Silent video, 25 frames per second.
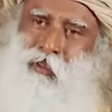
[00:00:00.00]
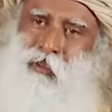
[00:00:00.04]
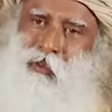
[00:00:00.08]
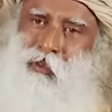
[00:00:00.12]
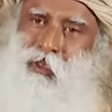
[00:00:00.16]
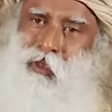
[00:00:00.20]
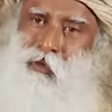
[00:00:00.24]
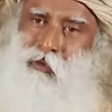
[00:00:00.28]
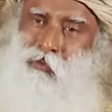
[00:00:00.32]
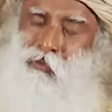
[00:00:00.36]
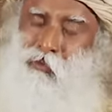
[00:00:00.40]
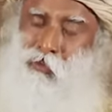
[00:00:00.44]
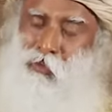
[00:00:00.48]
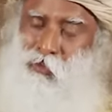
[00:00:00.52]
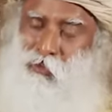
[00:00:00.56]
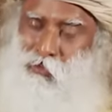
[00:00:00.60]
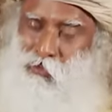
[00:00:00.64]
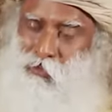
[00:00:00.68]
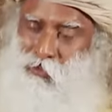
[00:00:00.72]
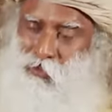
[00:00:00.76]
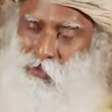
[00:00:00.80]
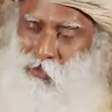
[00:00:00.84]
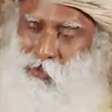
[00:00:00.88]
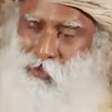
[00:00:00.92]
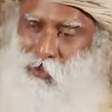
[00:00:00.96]
Now, what
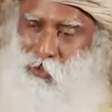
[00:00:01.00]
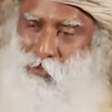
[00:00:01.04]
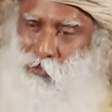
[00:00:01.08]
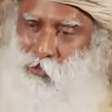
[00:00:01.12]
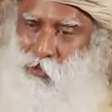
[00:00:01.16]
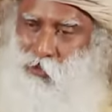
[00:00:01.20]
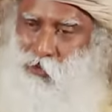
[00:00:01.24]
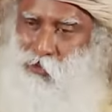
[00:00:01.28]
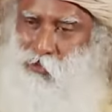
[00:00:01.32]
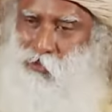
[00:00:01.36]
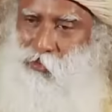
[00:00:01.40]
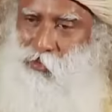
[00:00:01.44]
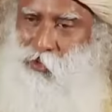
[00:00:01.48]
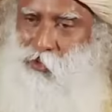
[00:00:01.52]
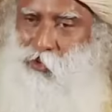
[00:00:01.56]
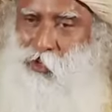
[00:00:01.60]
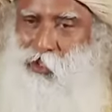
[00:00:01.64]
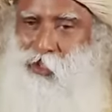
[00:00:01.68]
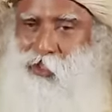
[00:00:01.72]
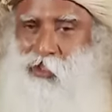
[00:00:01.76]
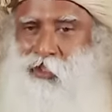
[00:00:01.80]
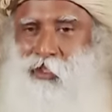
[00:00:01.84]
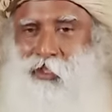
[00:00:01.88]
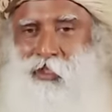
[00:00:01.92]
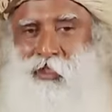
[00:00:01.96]
you see and what you do
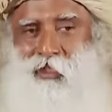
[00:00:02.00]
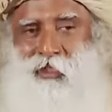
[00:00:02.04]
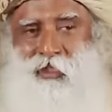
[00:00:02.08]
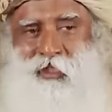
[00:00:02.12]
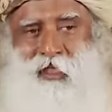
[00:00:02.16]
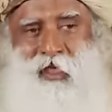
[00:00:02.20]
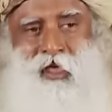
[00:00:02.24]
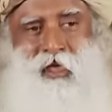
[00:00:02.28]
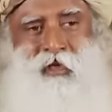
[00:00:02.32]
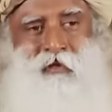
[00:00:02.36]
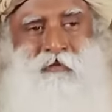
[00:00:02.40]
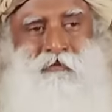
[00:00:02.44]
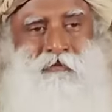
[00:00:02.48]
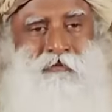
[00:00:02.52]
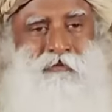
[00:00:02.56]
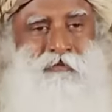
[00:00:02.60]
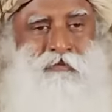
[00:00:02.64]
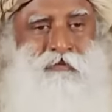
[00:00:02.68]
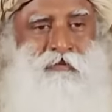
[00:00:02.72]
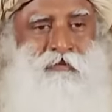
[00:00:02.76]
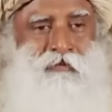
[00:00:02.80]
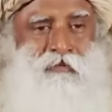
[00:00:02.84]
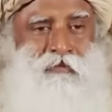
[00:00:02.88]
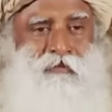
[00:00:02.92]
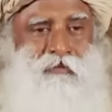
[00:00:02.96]
not see itself
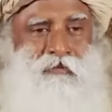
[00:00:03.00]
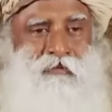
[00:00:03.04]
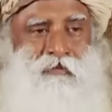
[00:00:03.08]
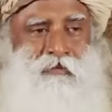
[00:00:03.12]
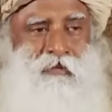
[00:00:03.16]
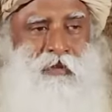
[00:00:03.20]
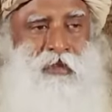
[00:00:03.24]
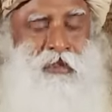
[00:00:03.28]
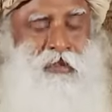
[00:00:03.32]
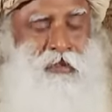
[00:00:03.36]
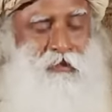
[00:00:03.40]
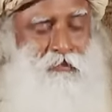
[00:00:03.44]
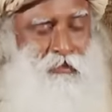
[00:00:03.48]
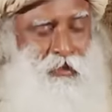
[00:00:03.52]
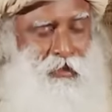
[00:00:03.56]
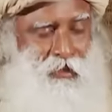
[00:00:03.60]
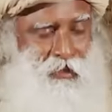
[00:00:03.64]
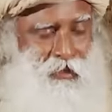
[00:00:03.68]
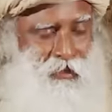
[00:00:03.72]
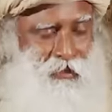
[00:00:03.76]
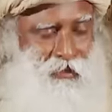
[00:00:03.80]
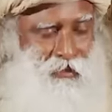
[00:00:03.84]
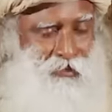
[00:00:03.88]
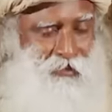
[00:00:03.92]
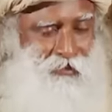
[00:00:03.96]
is a
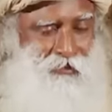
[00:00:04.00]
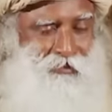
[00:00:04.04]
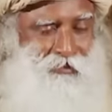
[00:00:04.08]
very